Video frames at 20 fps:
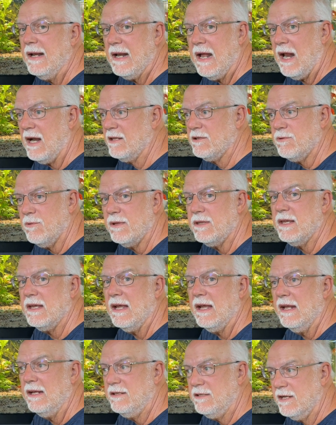honest with you.
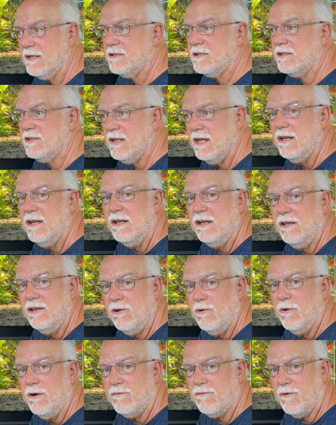It just didn't
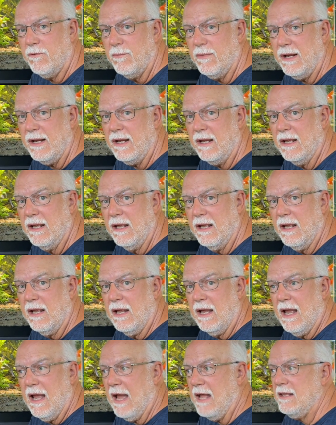do it for me.
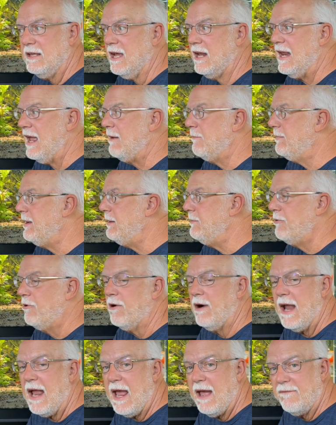And yet people
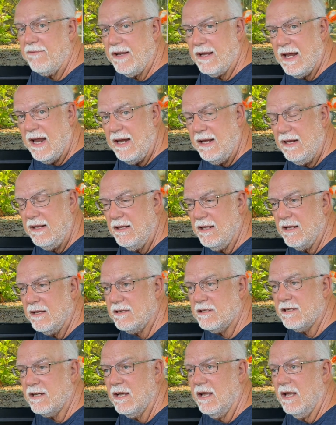are advocating
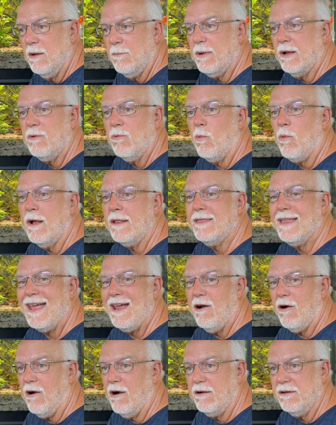this, but what they
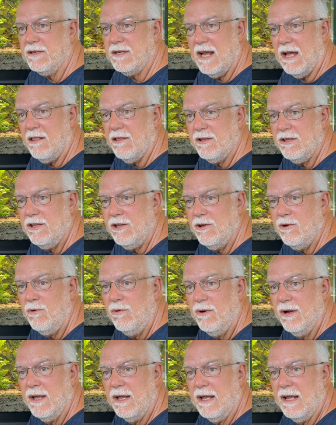aren't telling you
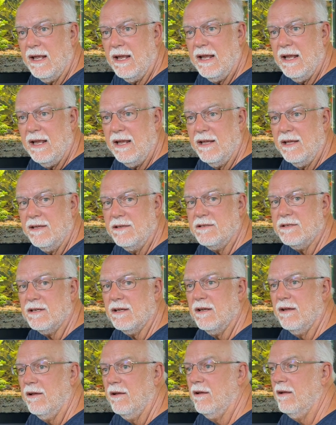is
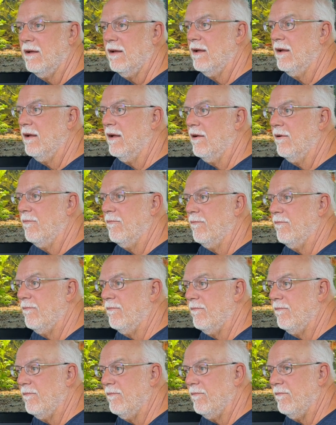
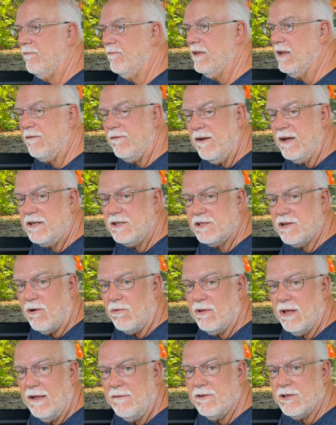the fish don't
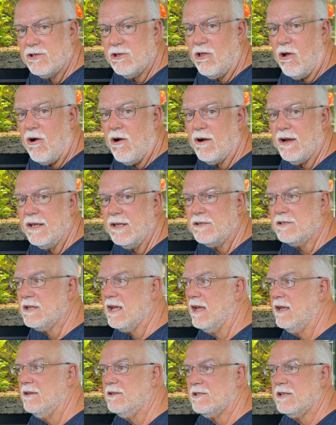live as long as
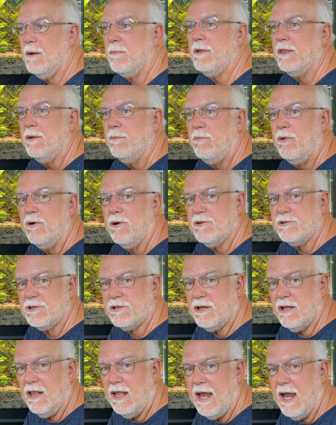some of the books
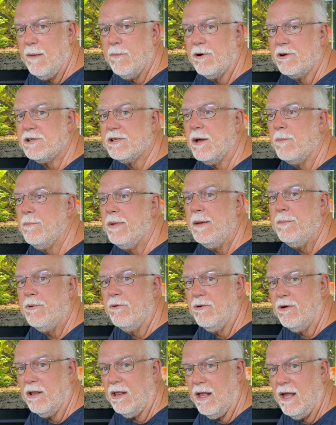claim or some people
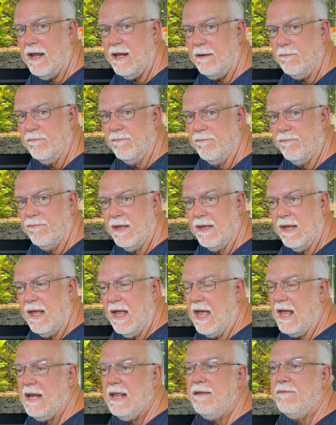claim.
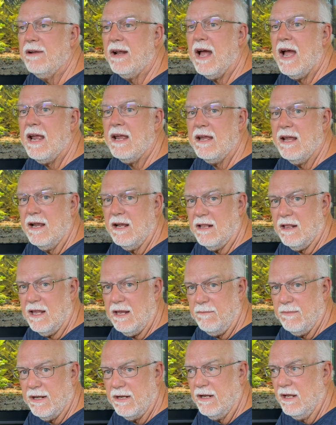And even I can
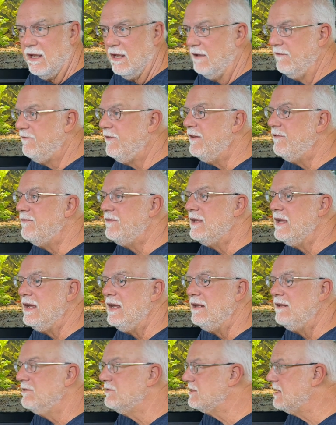claim it.
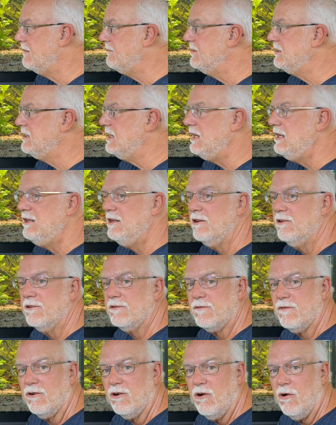15, 17 years
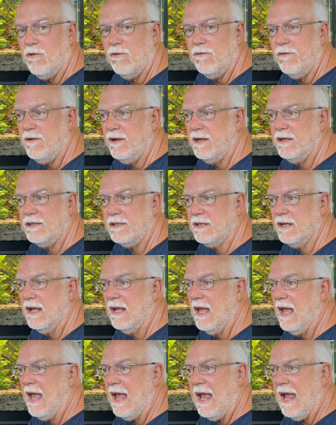for goldfish,
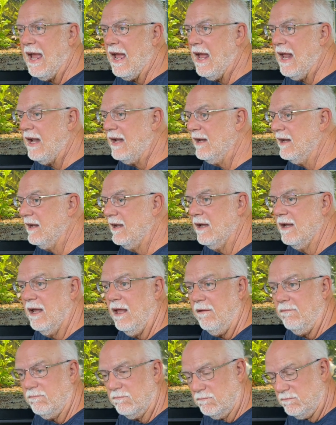and
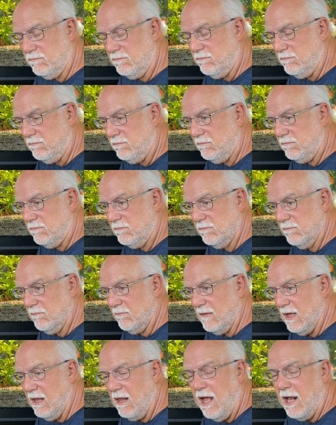
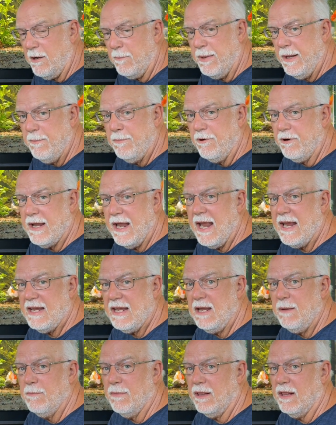a lot of people can't
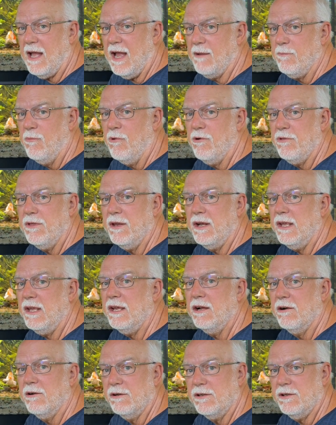keep them alive more than a
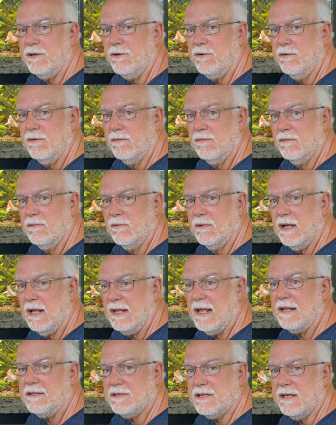year or two. And
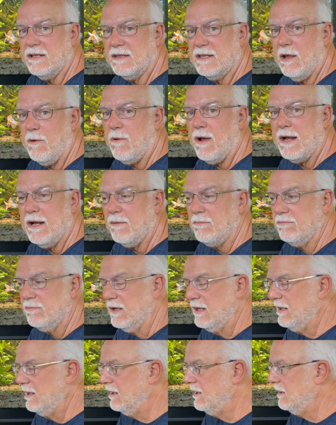that's it. They wind up
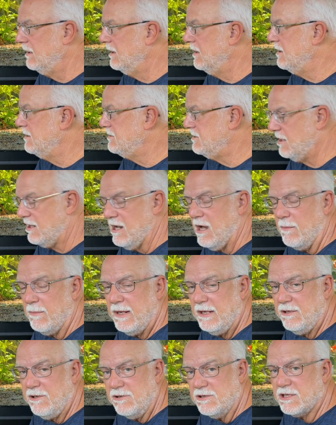
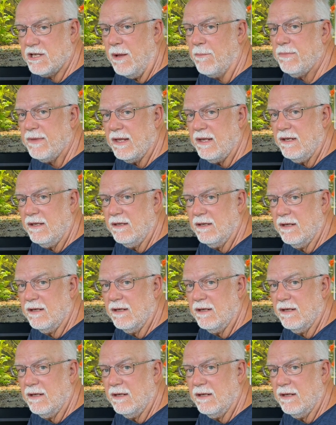succumbing to something.